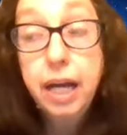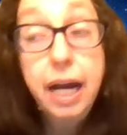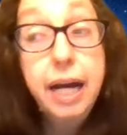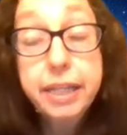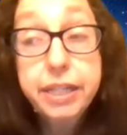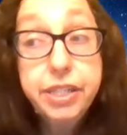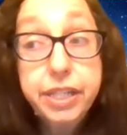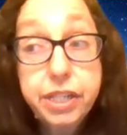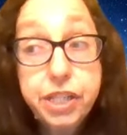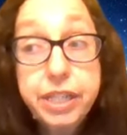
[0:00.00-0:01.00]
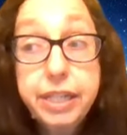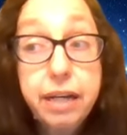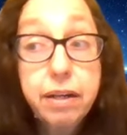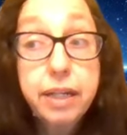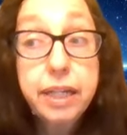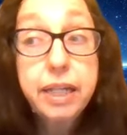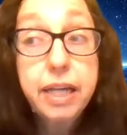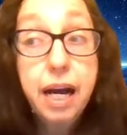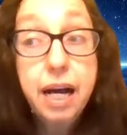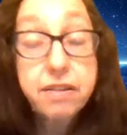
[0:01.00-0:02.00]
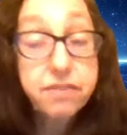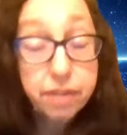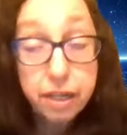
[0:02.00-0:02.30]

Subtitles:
and the dictionary has